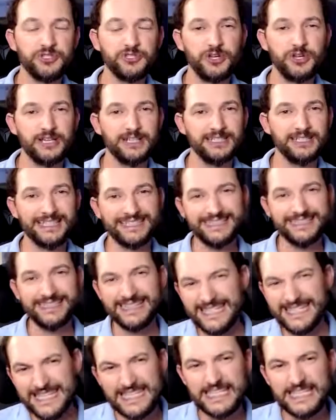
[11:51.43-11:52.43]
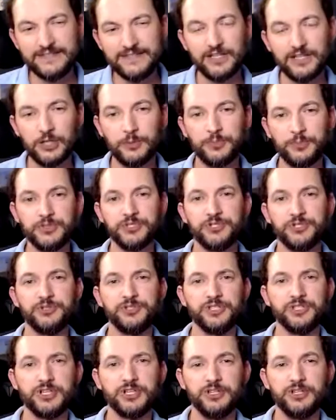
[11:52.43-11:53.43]
to try to lead developers to
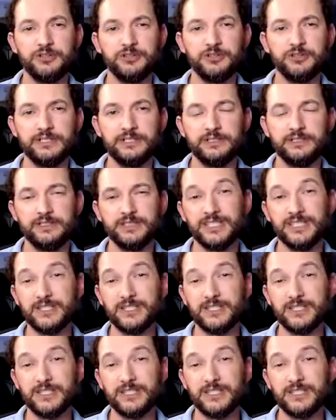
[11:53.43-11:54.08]
security,